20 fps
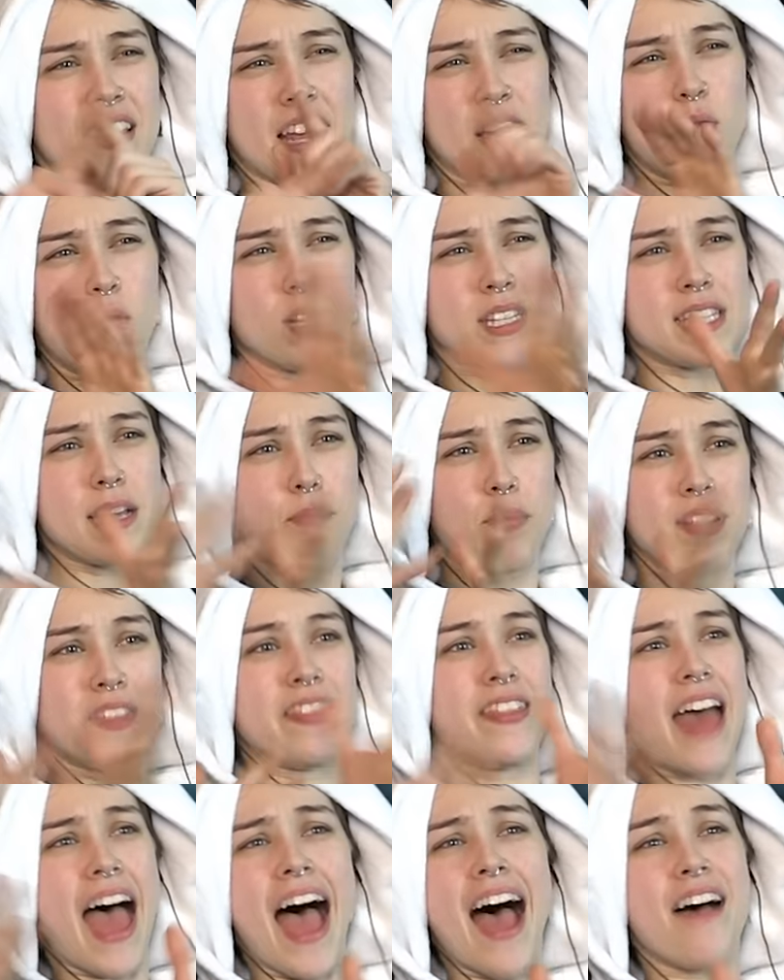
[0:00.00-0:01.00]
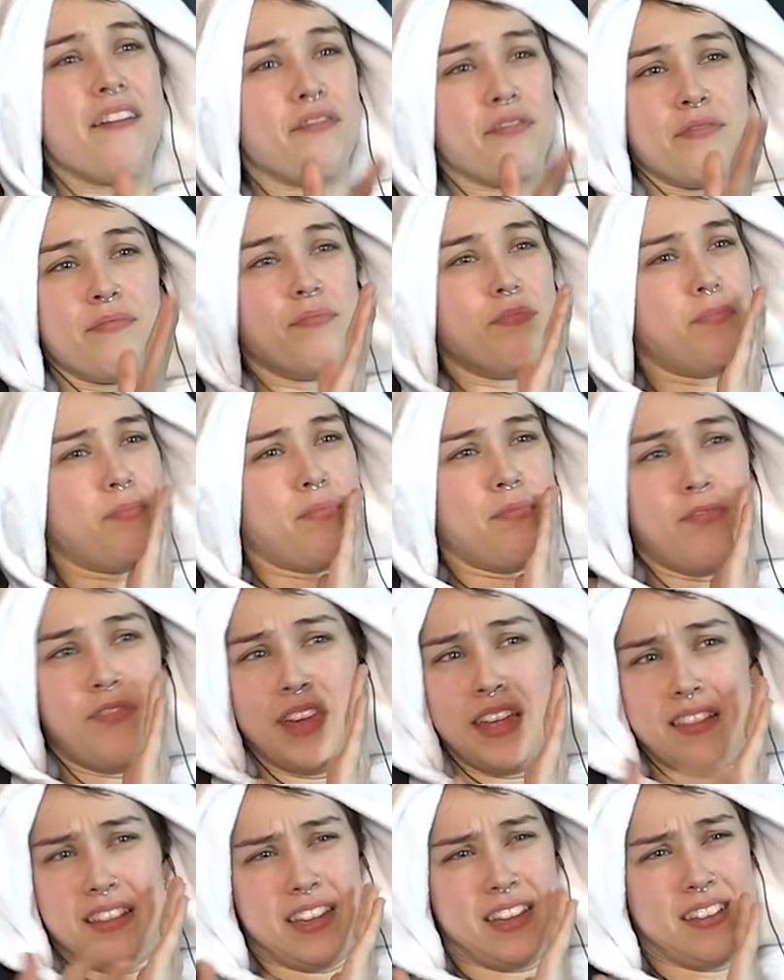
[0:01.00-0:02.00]
Like, what's up with that
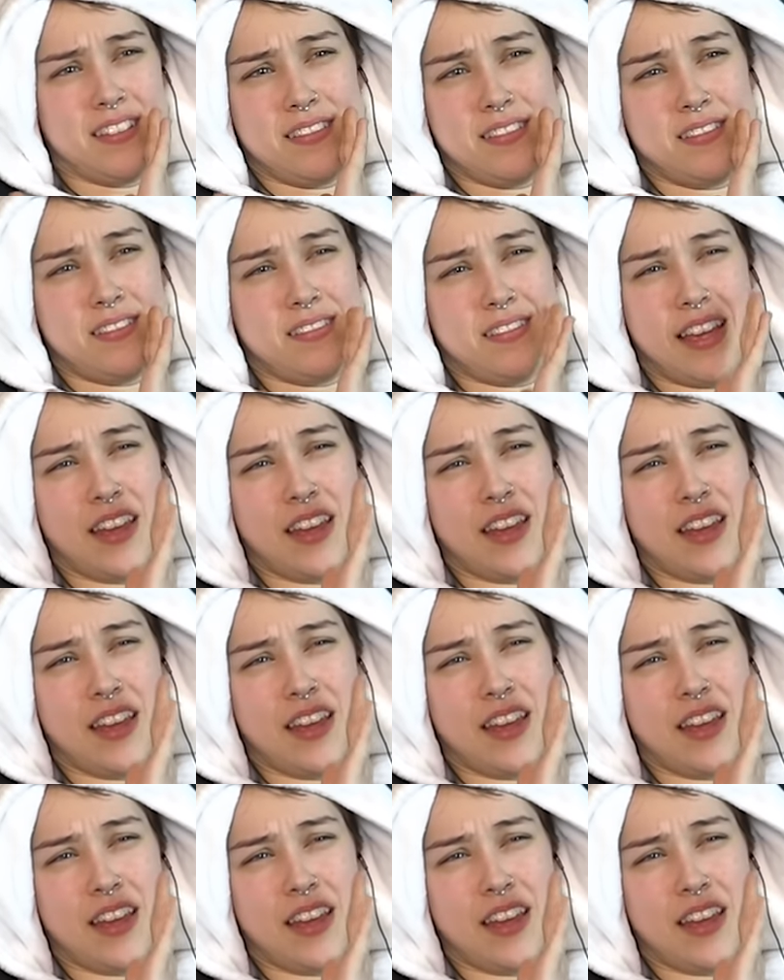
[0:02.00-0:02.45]
villain?